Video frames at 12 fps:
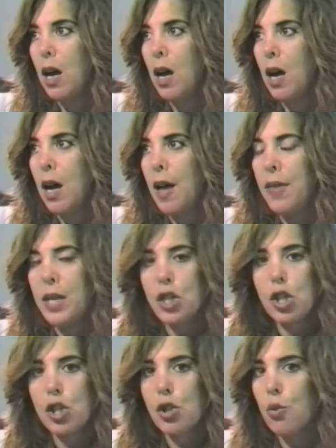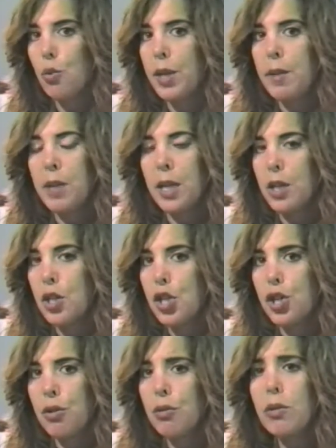And then screaming and
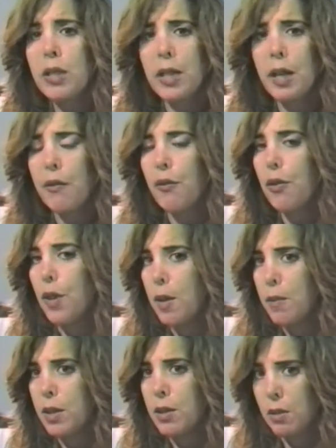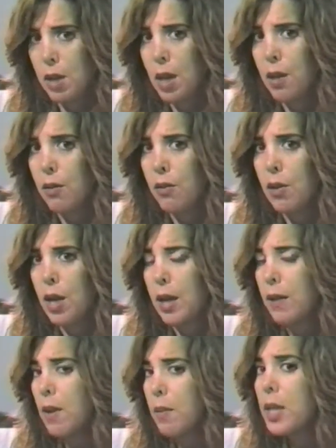cheerleading for them and
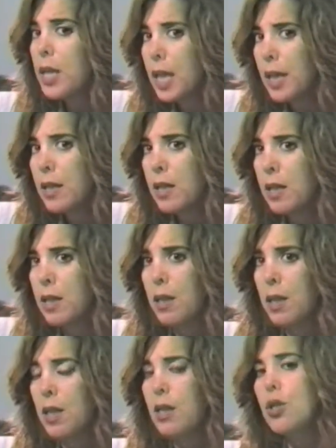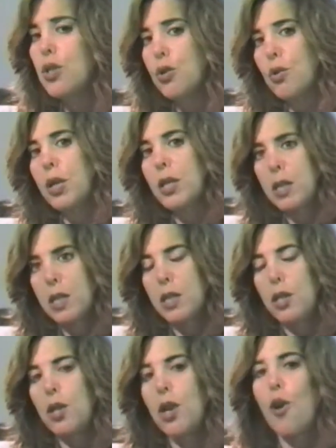getting them connected into the industry
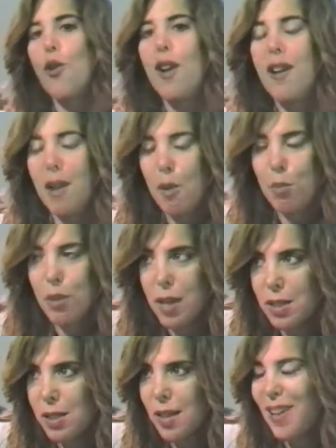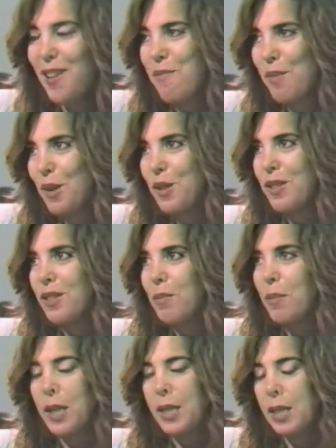is, a blessing and a
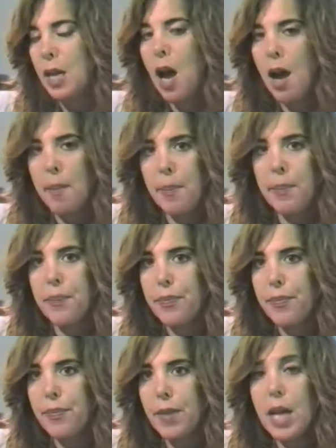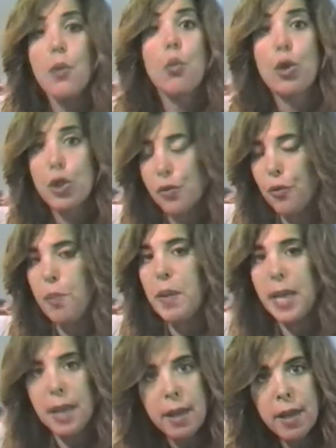burden, but it works for
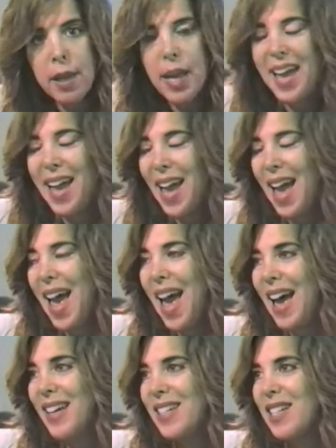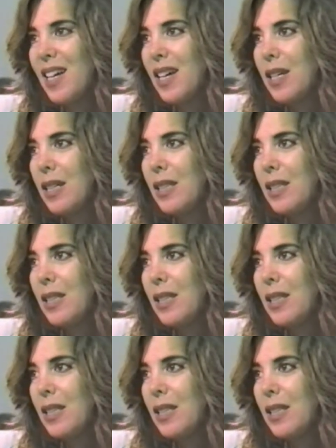me. And